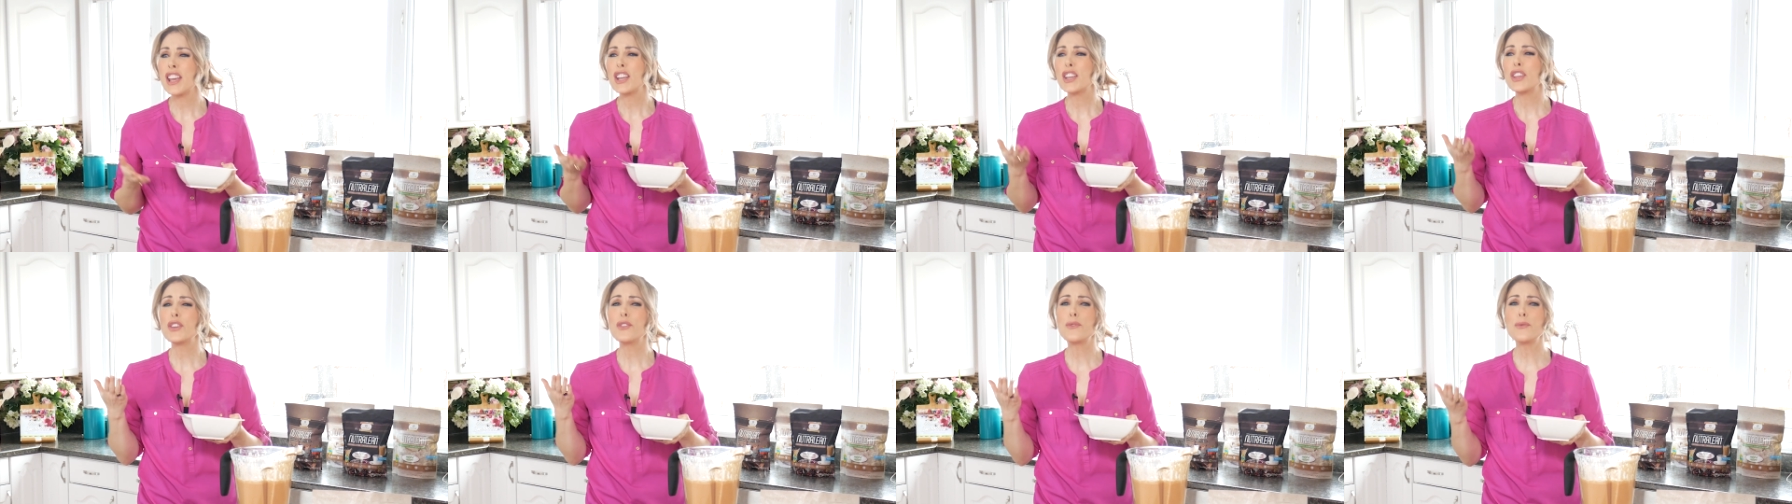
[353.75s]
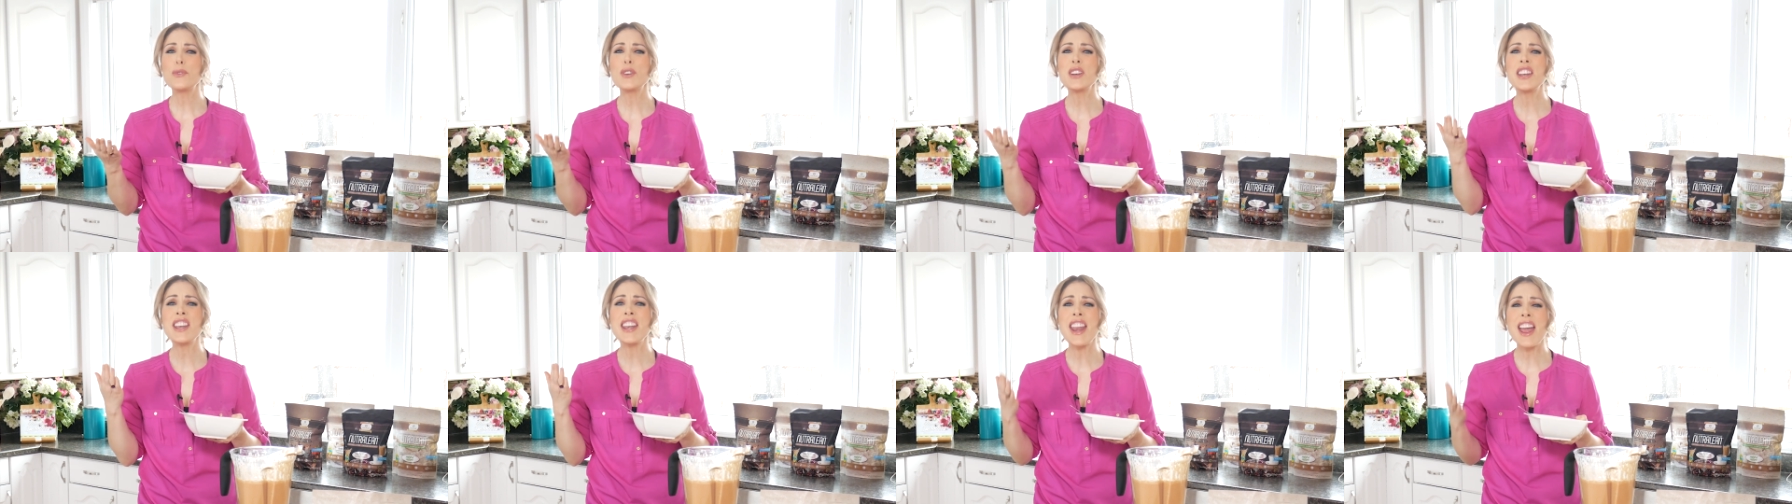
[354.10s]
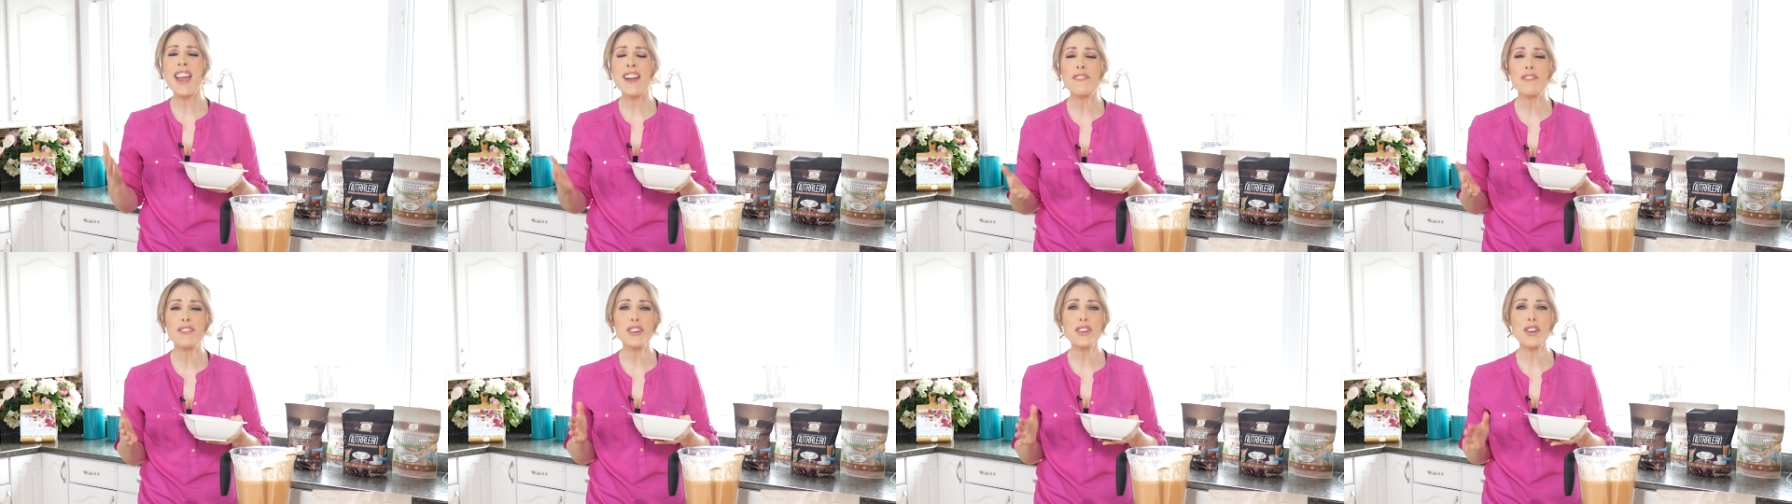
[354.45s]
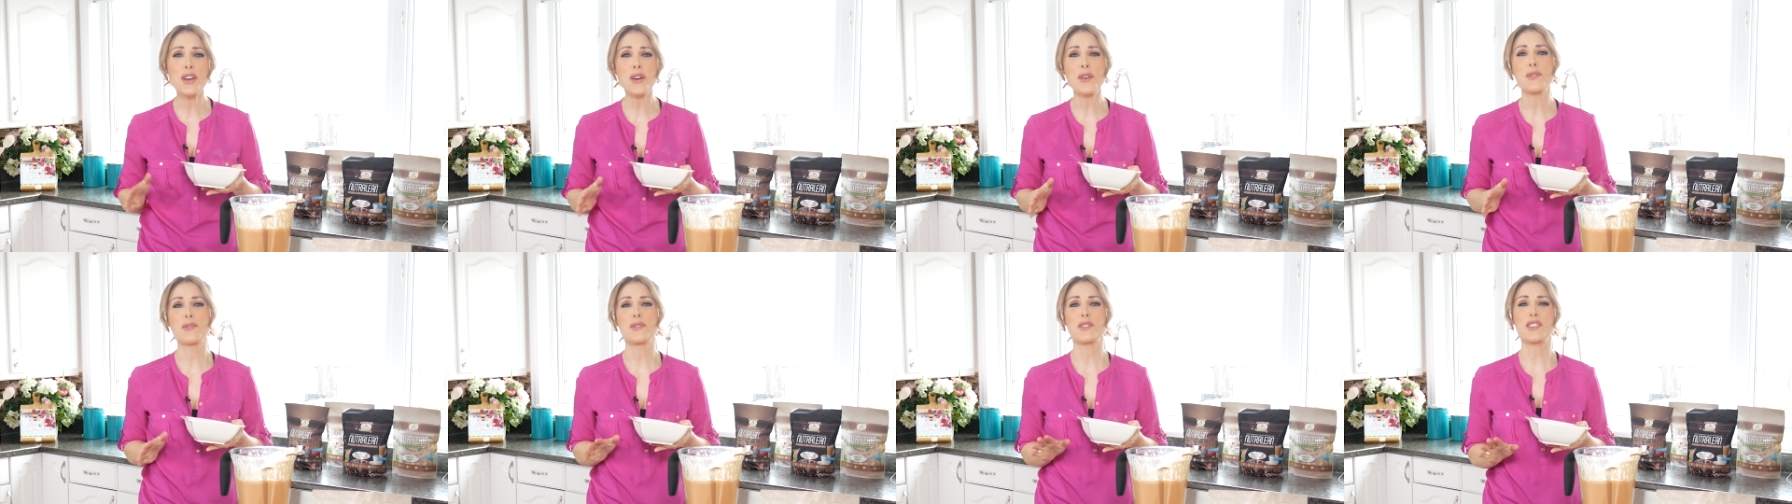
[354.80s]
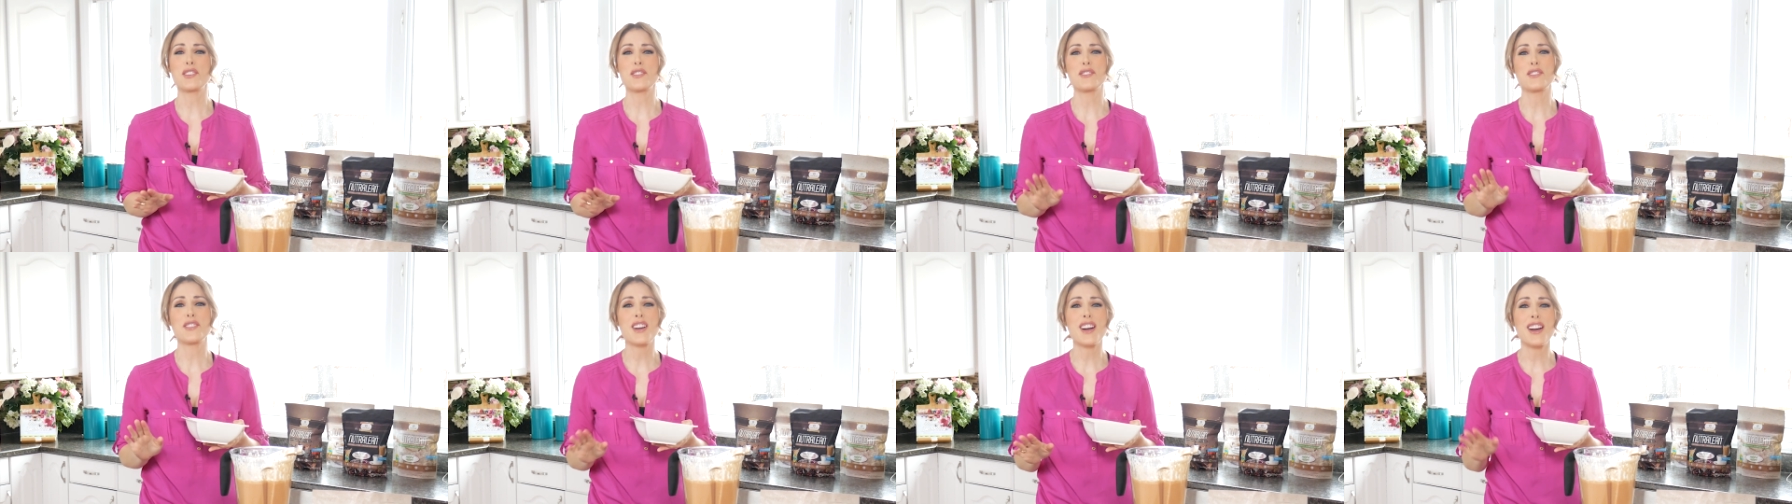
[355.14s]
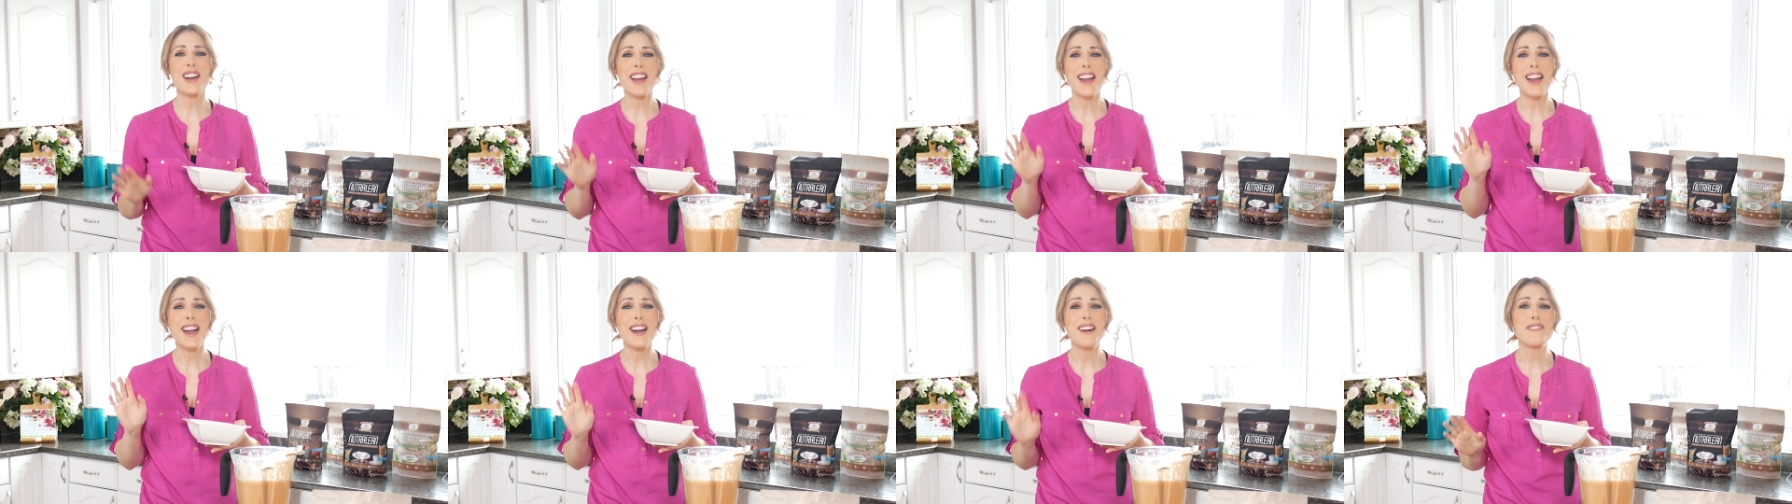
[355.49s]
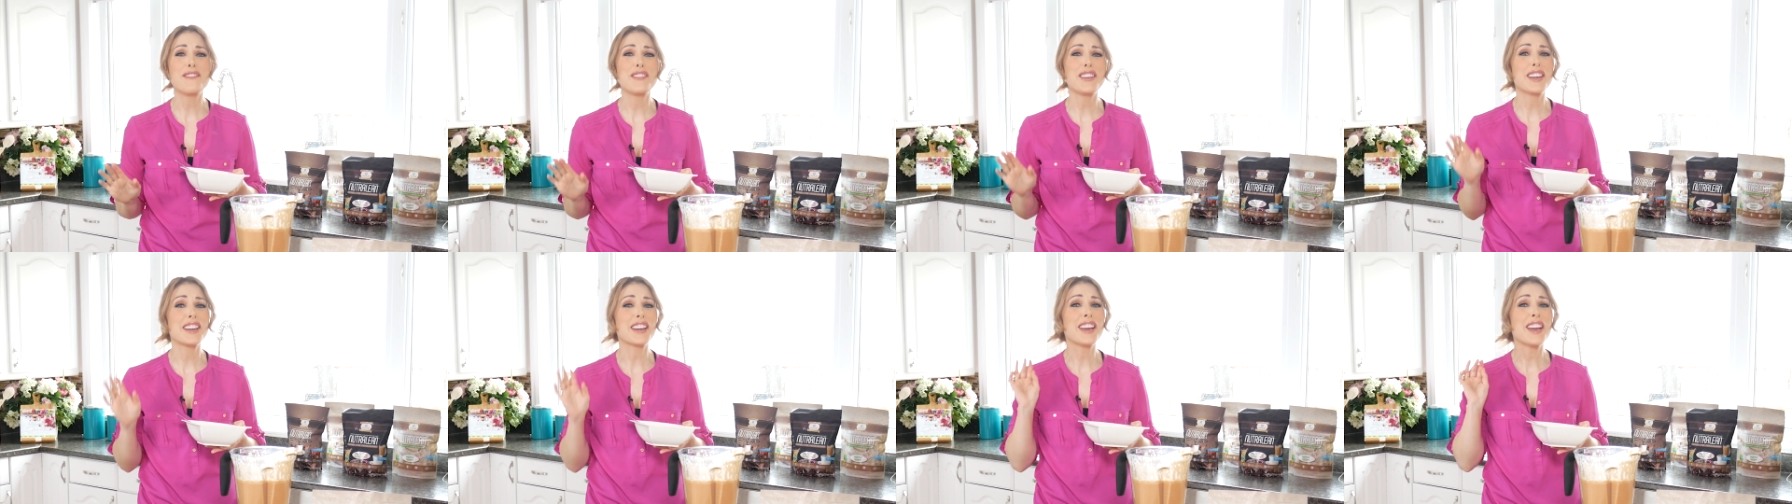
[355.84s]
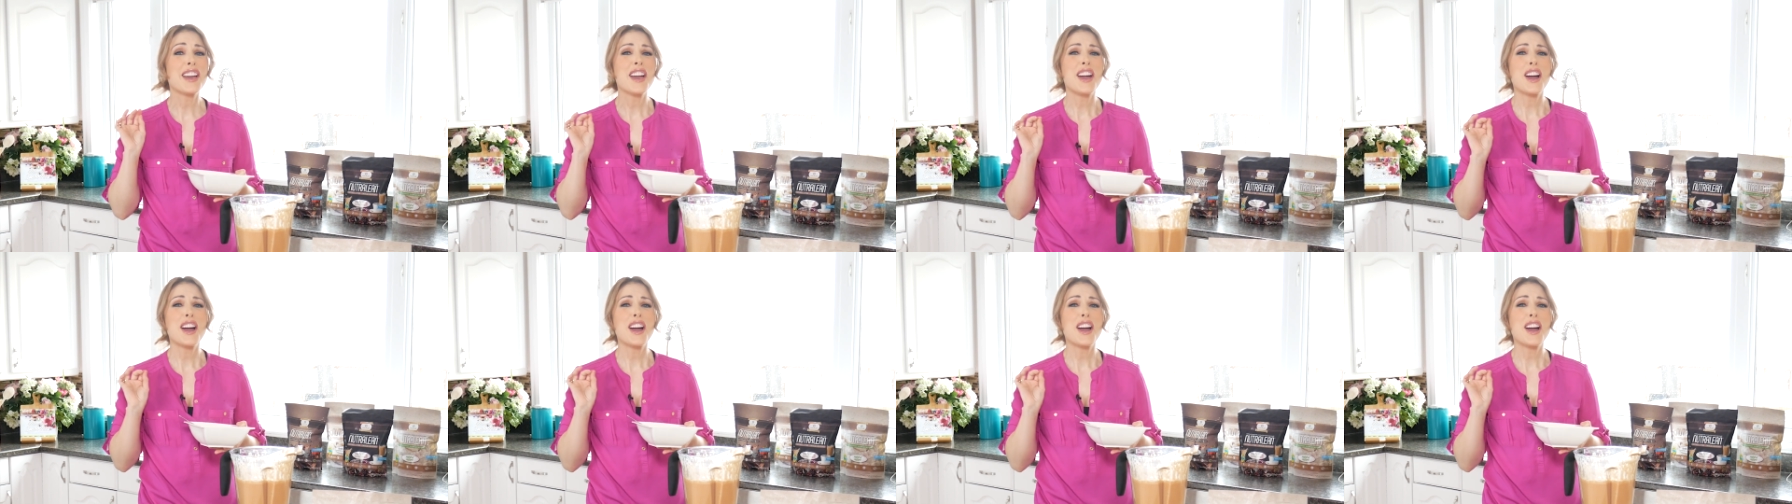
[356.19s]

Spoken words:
You would never know that you're not having